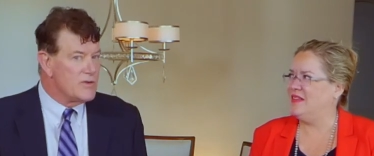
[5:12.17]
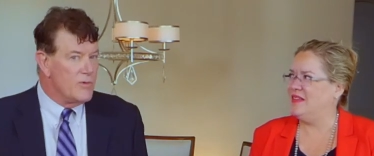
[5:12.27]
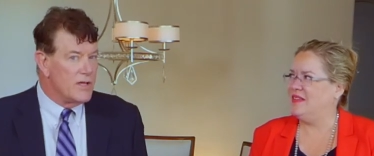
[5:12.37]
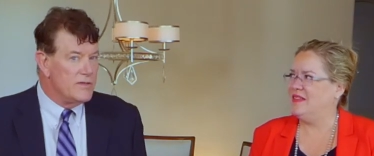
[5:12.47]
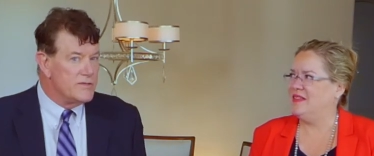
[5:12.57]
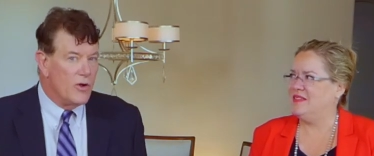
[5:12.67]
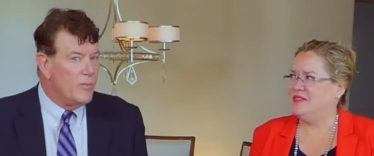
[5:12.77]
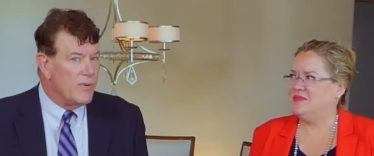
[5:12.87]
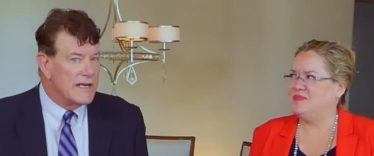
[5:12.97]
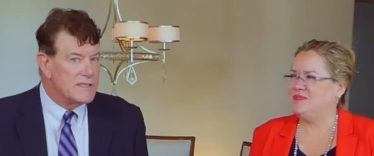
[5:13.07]
Speaker 1: as quickly as
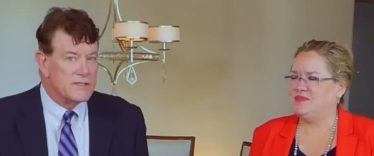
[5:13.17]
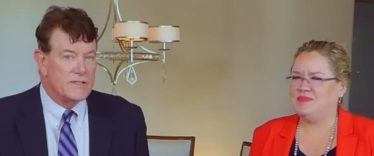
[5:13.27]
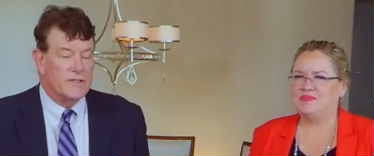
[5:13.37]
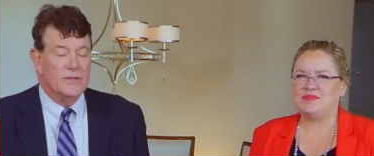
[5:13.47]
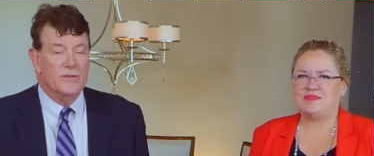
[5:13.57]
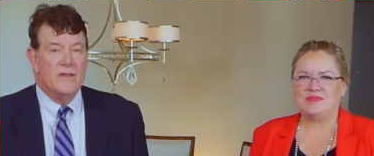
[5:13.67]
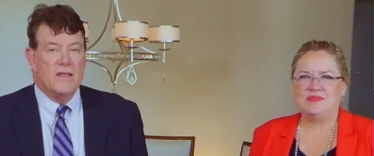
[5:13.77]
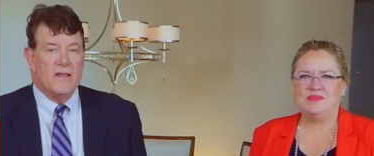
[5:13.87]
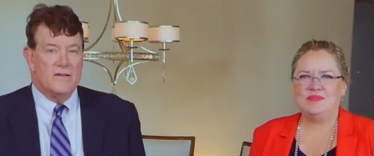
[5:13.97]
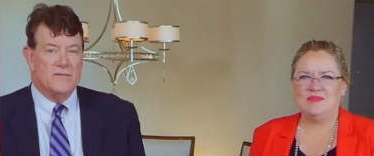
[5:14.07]
home prices do.
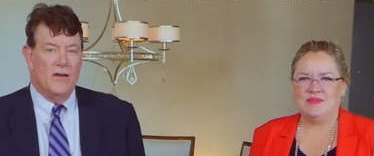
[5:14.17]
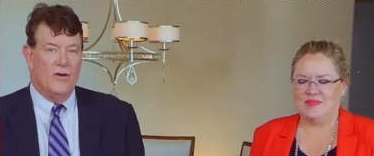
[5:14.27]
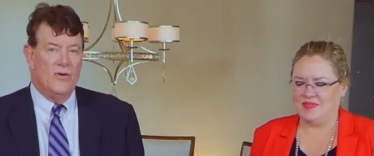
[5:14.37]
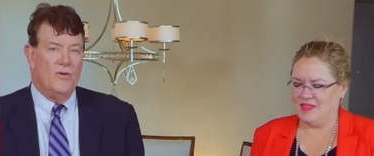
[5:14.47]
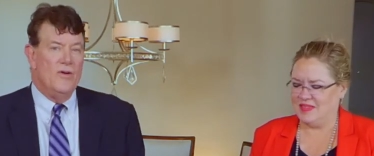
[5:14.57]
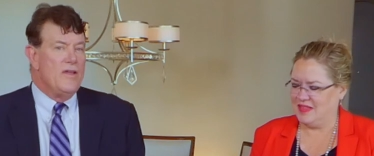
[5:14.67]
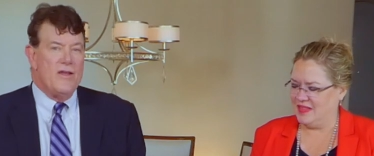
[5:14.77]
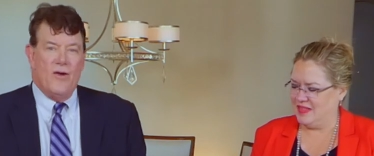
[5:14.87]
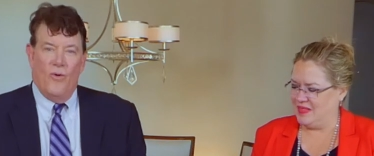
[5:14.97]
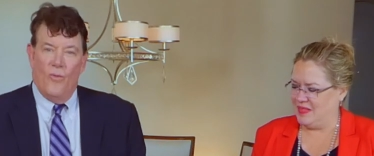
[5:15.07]
So
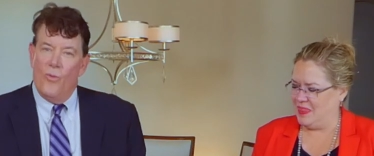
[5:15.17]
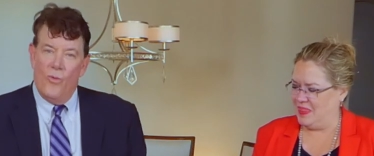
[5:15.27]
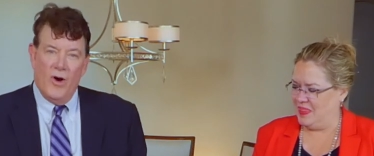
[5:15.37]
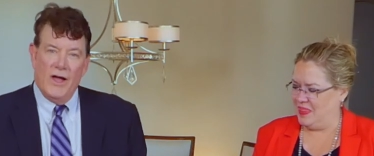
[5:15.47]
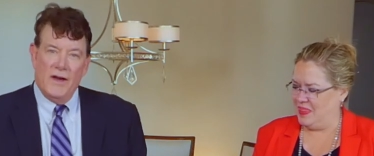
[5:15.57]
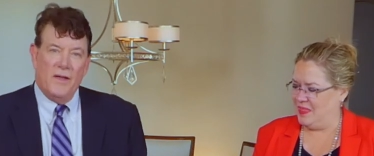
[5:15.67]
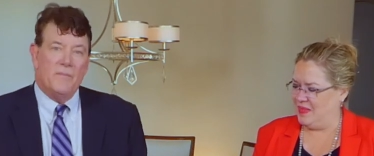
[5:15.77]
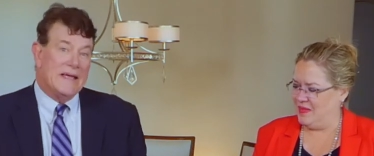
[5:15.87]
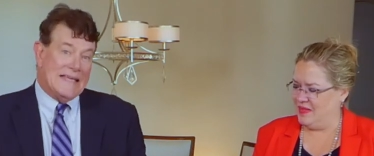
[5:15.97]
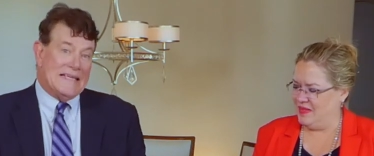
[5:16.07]
one
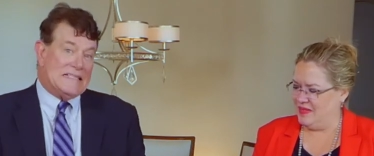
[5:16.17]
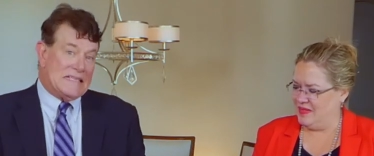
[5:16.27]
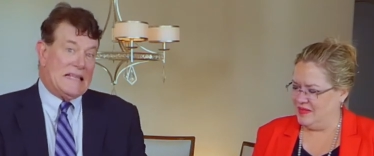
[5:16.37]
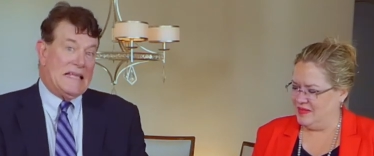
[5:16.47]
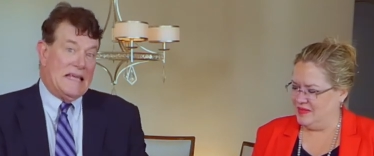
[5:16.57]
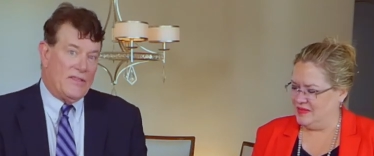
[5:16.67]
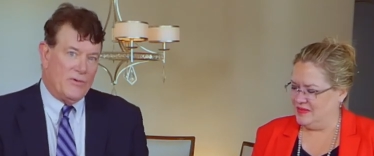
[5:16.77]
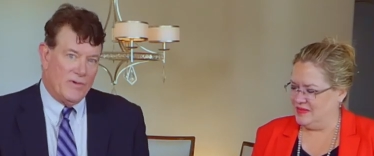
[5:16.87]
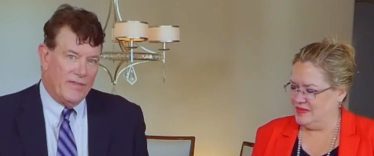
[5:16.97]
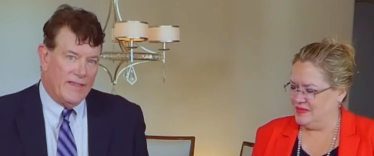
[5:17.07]
begets the other
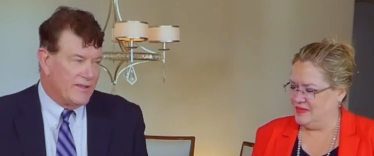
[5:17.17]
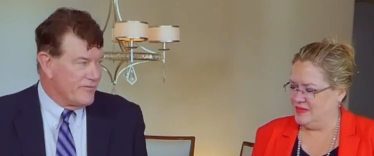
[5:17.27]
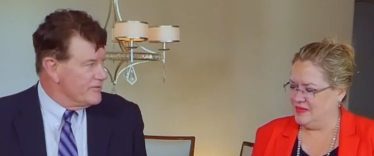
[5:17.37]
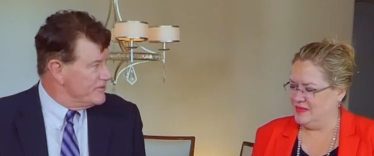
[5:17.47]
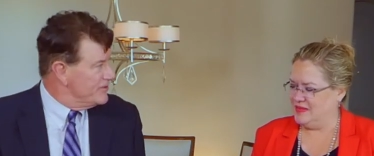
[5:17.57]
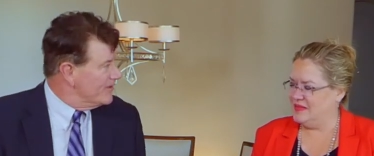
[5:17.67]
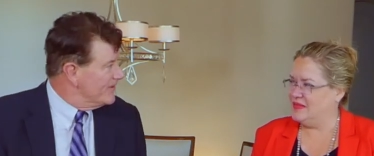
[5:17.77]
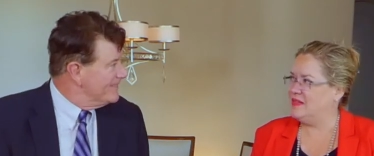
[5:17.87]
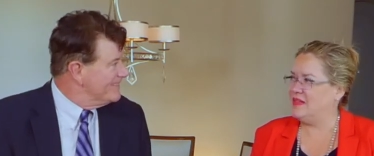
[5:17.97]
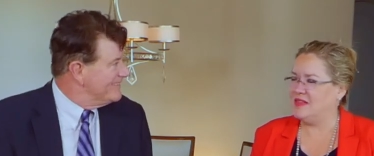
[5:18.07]
one, that's for sure.
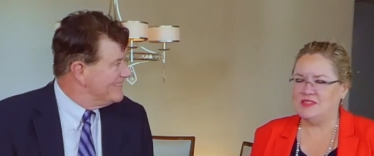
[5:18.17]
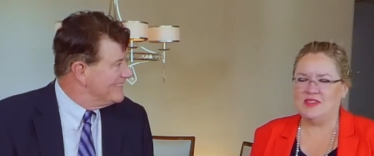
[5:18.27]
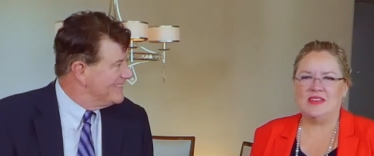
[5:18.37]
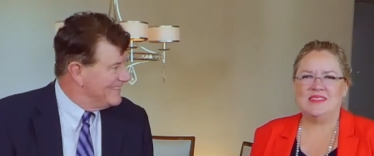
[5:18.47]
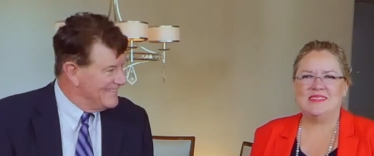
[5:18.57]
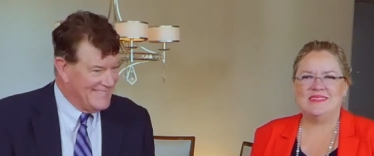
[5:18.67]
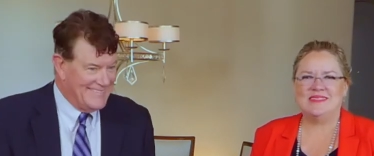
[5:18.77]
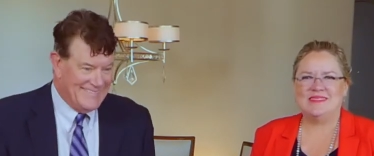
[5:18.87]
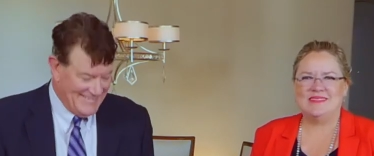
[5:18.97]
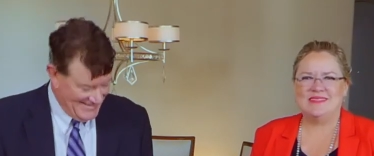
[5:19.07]
Speaker 2: That's right.
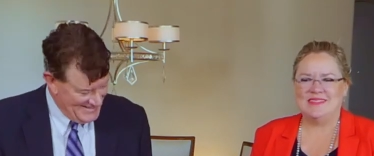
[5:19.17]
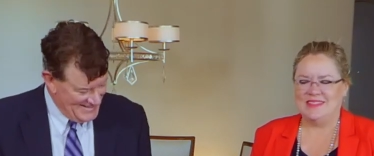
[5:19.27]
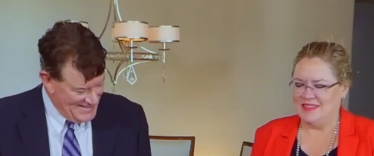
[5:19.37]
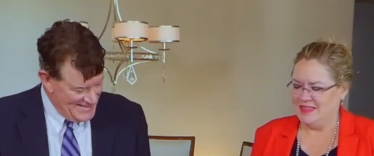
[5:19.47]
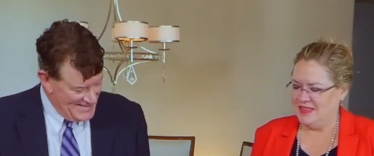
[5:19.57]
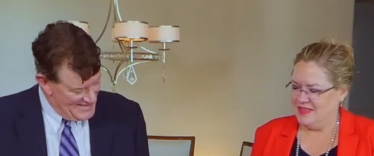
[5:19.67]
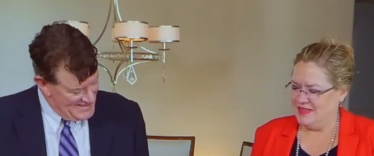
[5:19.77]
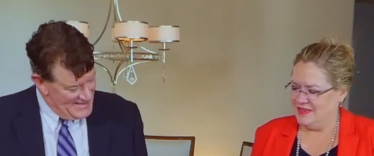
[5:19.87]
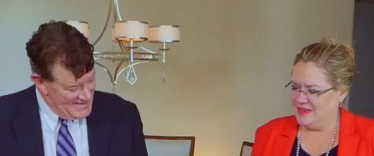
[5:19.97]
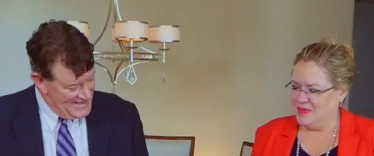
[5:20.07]

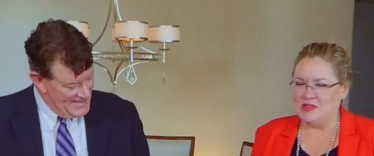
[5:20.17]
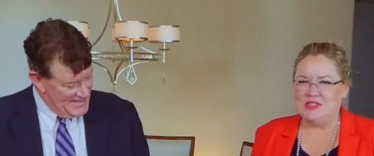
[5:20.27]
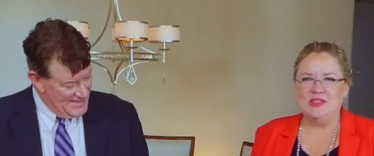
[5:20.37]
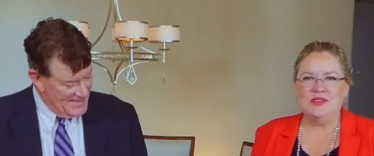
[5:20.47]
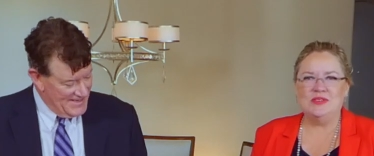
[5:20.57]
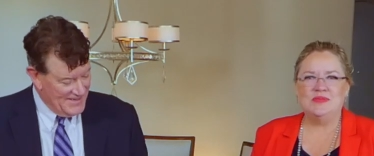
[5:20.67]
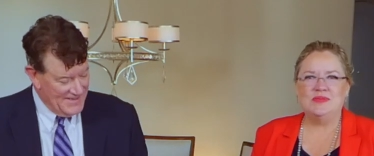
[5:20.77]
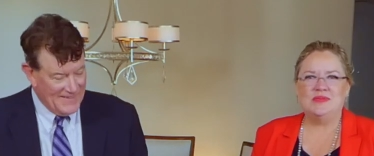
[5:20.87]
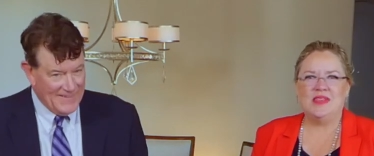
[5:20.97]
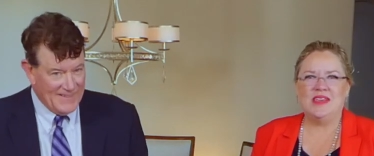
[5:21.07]
Number two
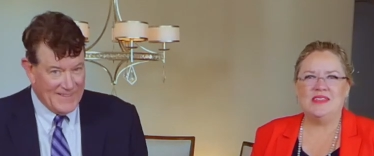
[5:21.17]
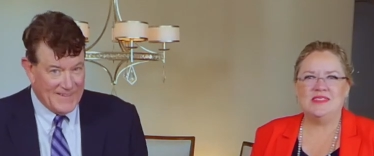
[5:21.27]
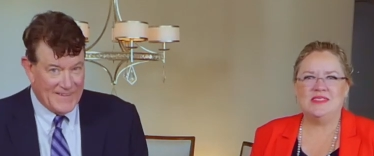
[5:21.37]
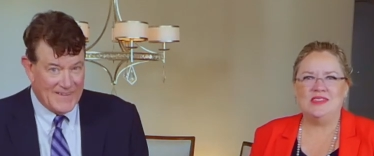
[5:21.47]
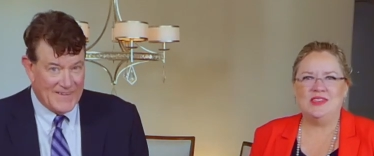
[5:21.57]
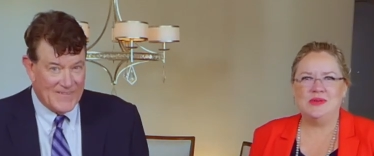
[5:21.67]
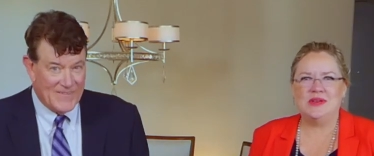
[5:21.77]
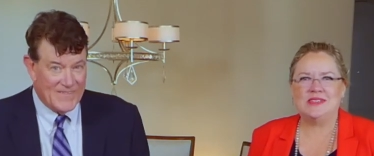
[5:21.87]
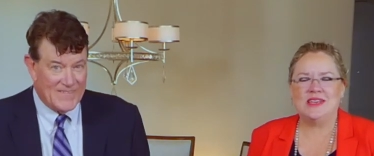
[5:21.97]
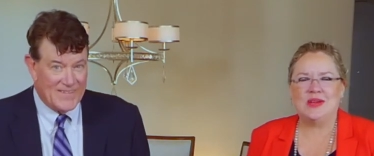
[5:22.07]
is U
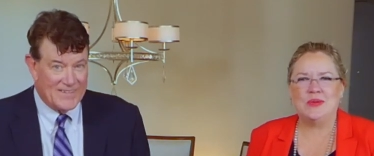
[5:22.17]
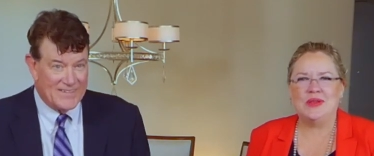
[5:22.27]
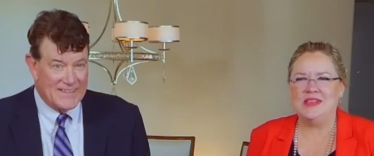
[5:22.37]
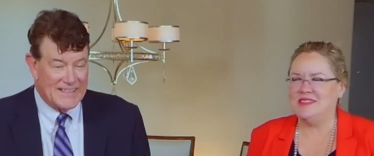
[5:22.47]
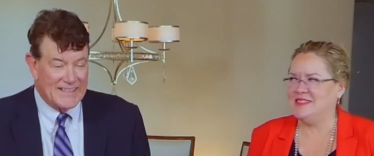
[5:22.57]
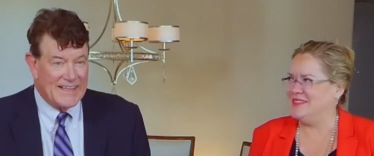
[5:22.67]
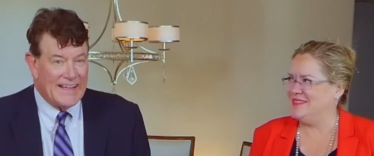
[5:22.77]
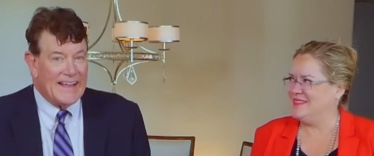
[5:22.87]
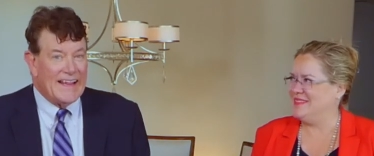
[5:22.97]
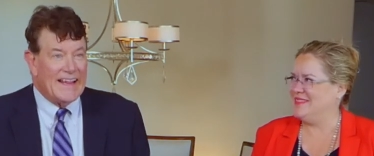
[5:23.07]
S equities.
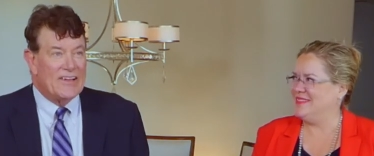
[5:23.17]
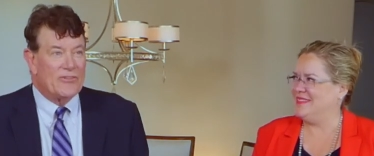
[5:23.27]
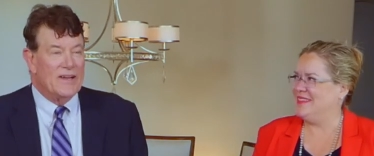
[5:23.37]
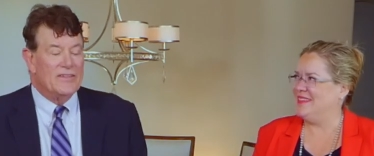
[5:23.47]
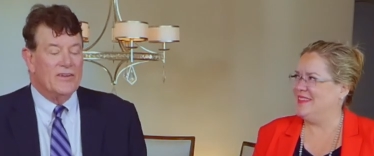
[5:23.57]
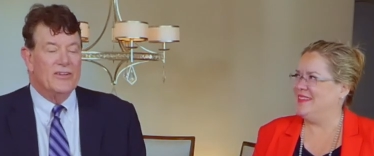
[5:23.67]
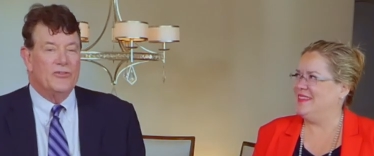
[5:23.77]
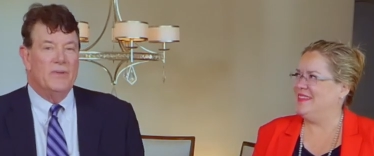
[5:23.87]
Speaker 1: That's right. There has